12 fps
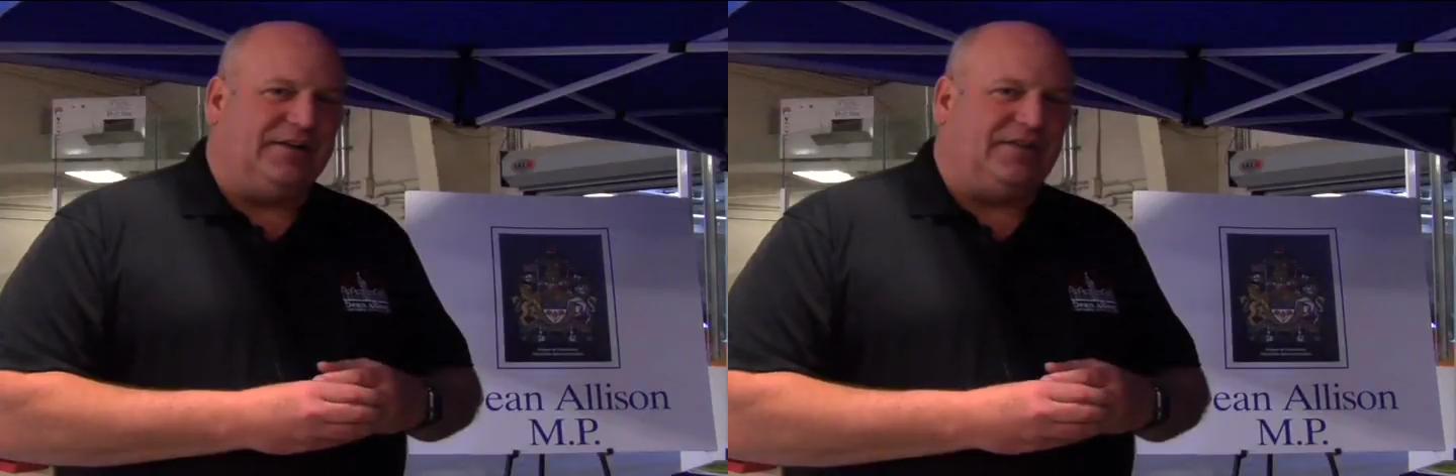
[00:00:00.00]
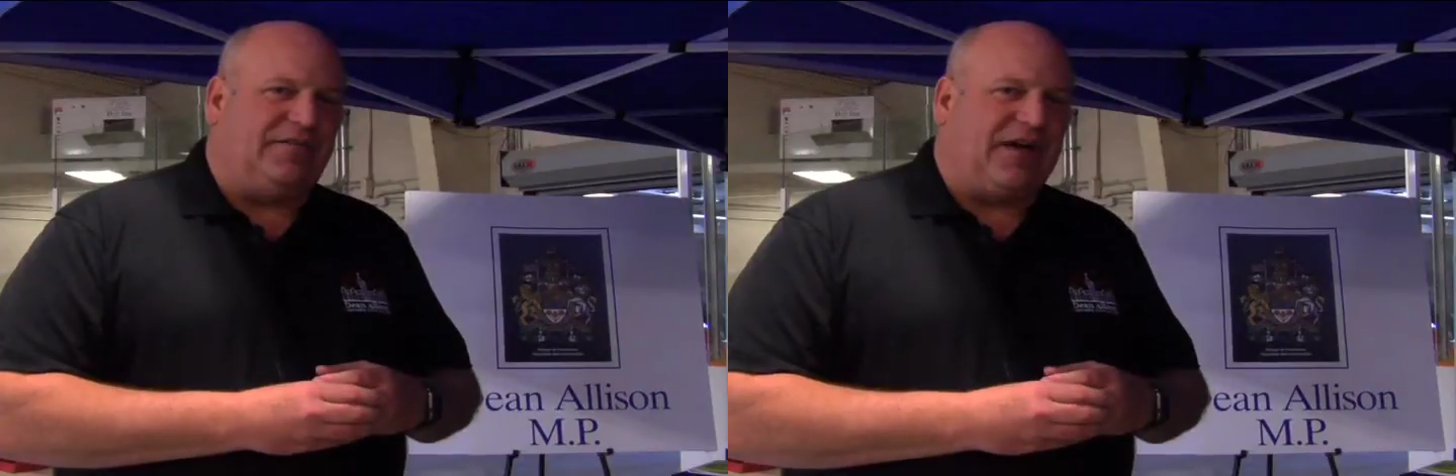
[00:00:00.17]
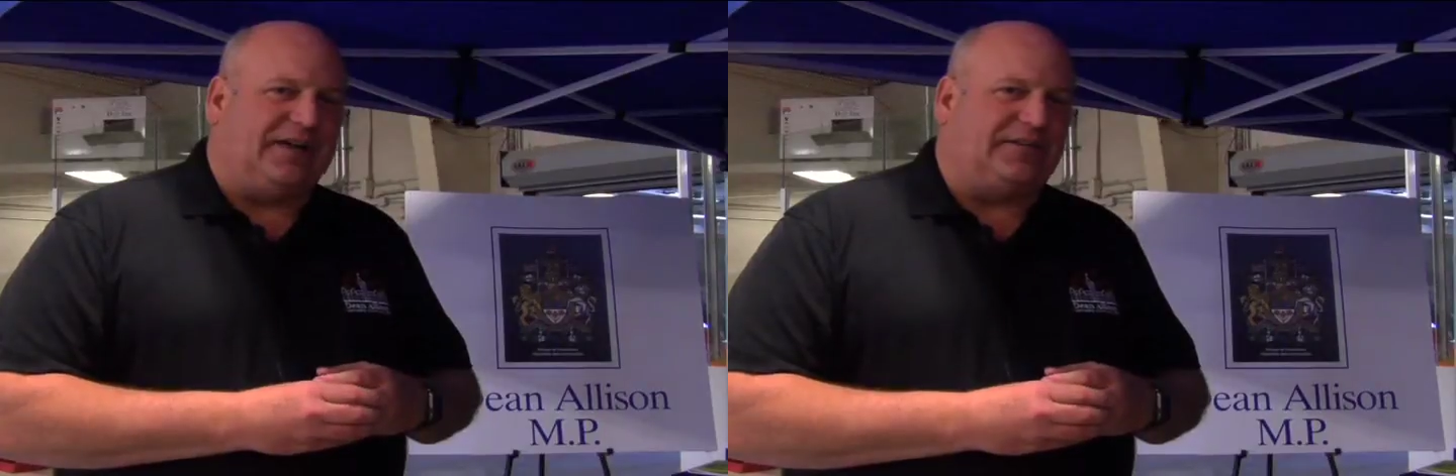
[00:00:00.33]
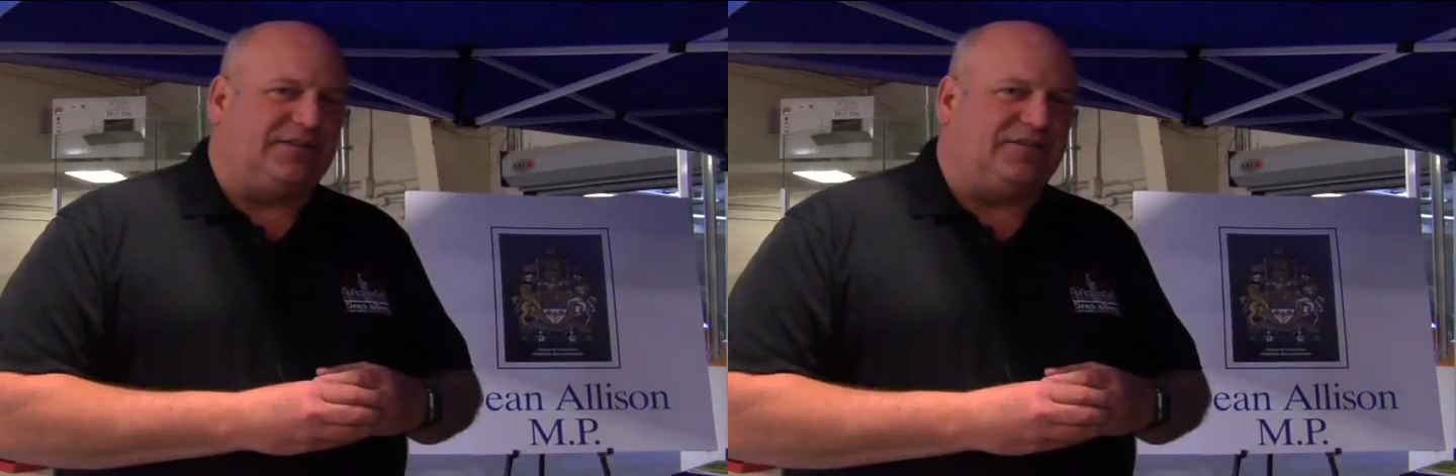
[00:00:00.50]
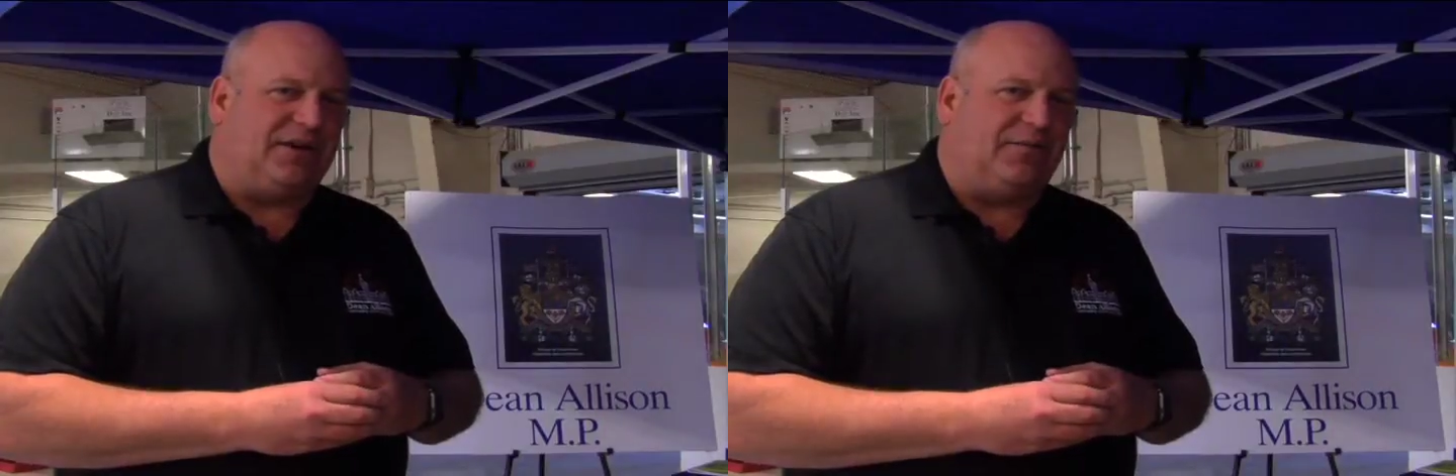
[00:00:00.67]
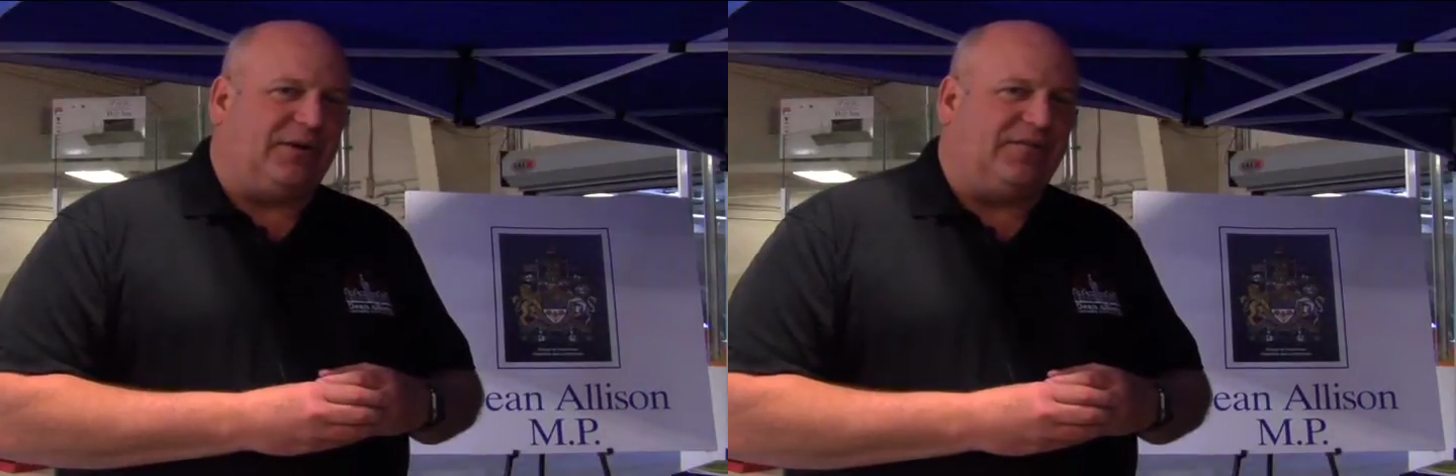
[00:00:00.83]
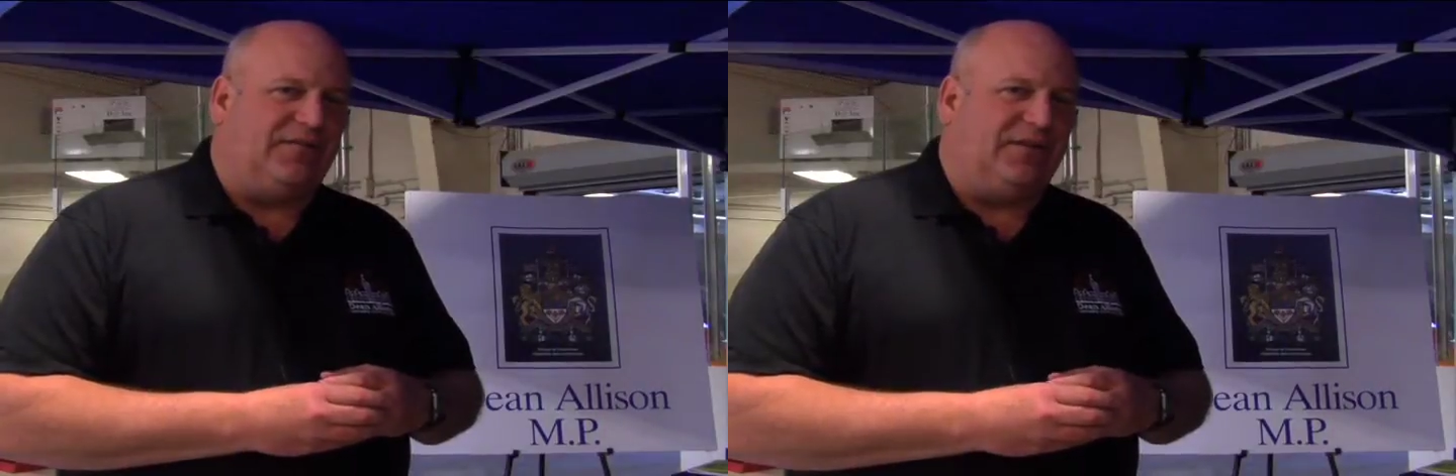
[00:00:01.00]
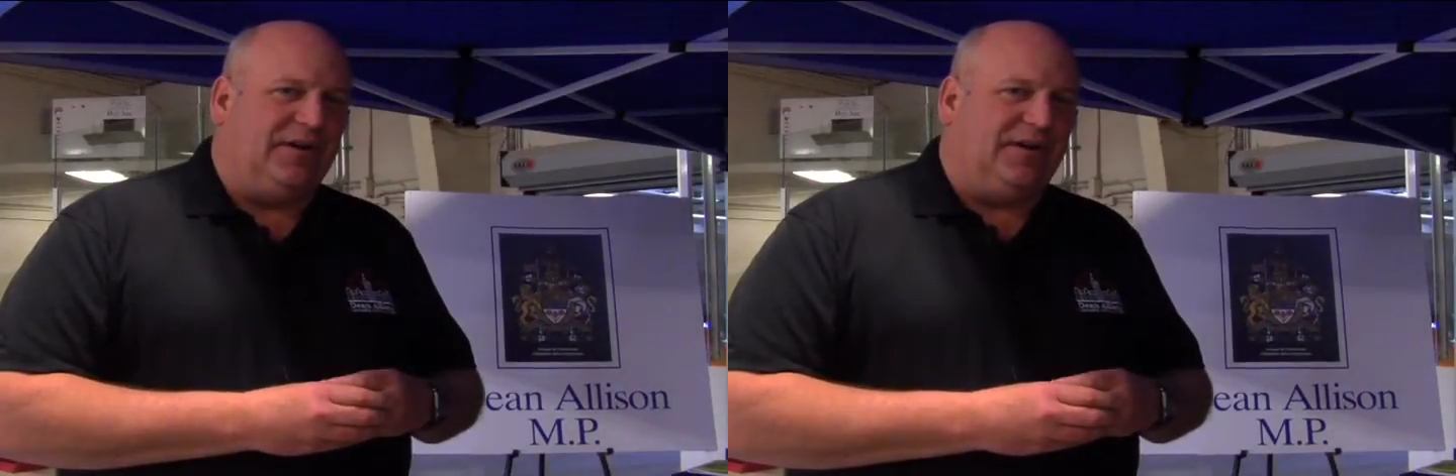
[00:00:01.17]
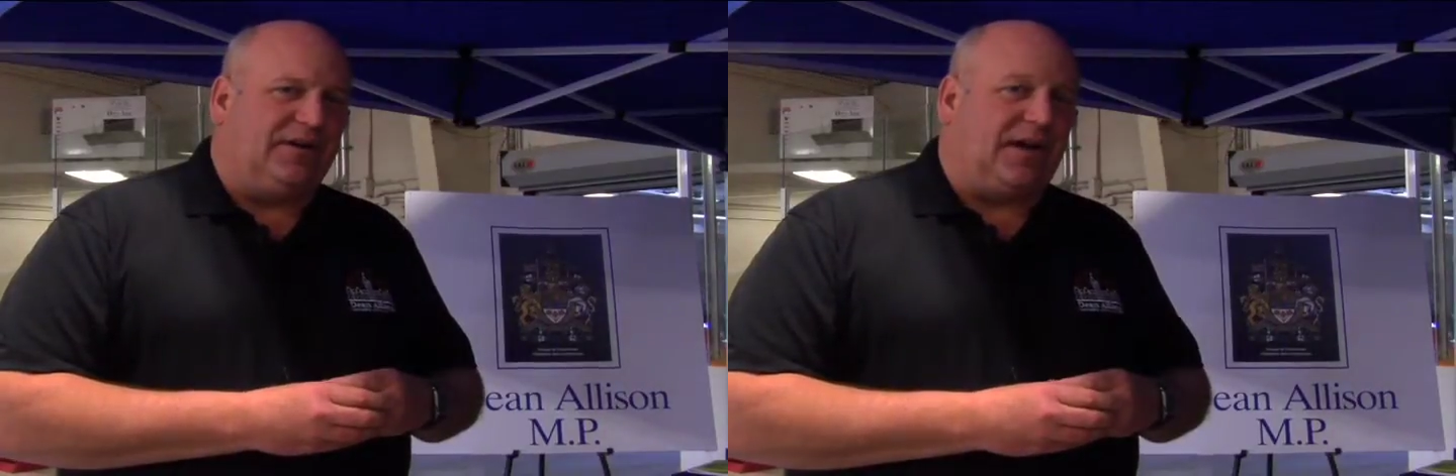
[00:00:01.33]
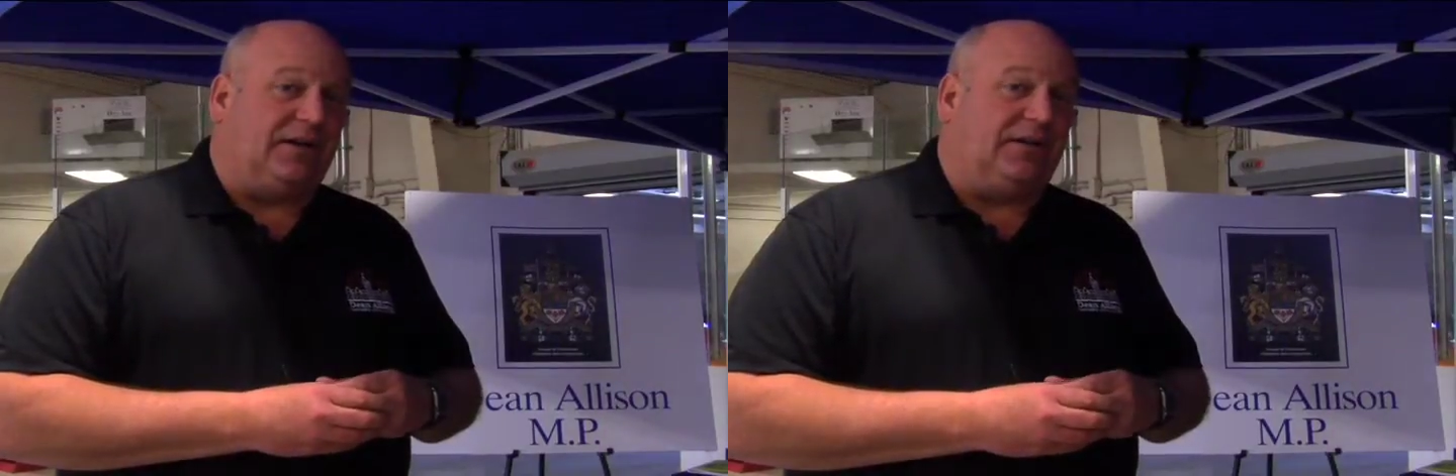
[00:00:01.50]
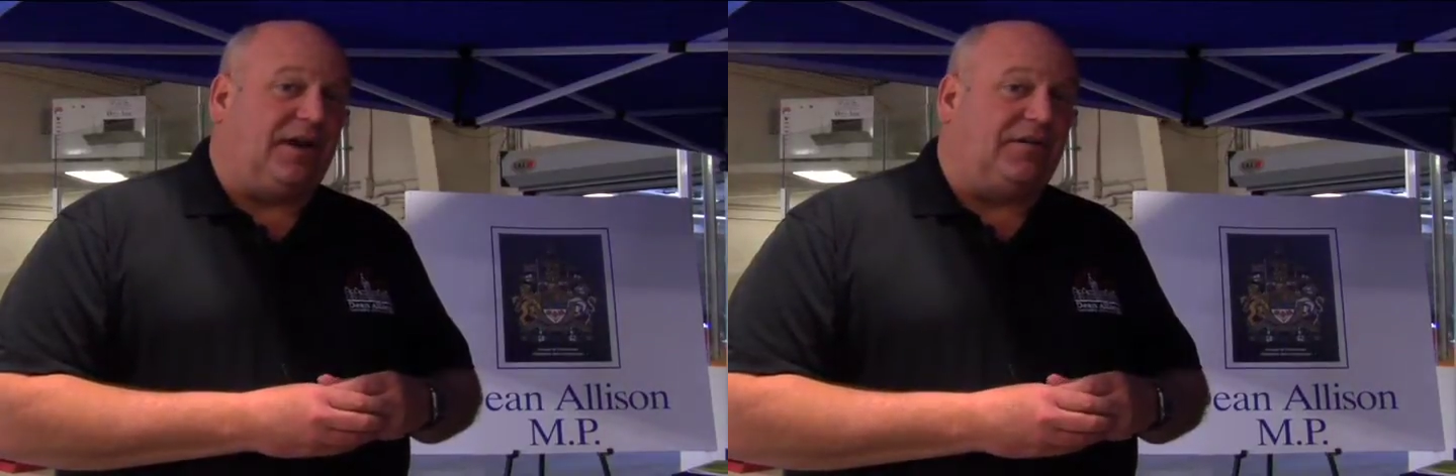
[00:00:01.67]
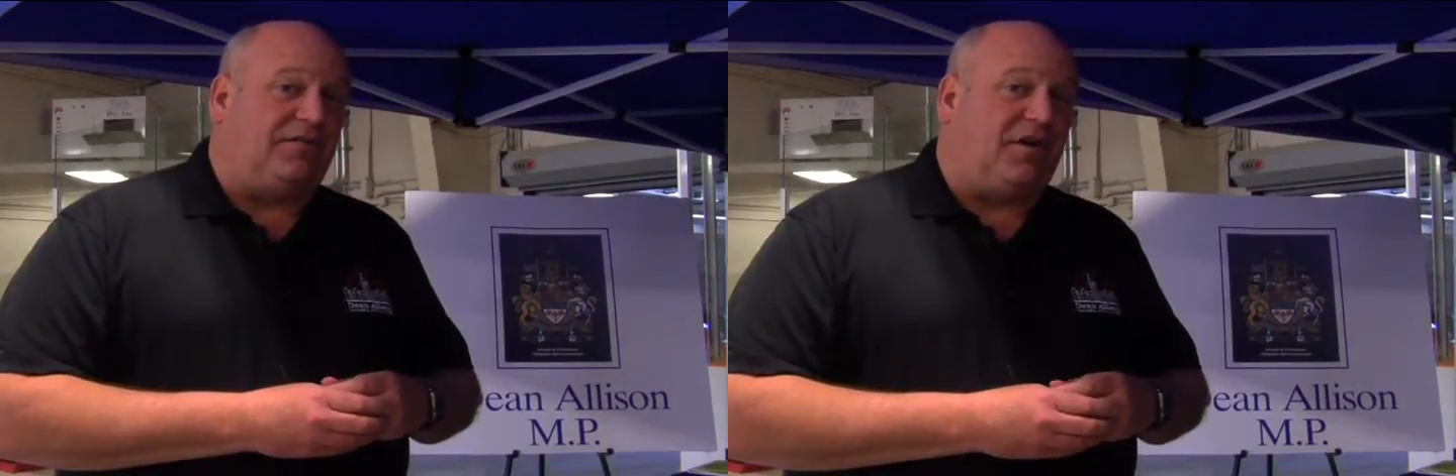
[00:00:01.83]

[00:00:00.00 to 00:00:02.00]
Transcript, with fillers: the fact that we've got a lot of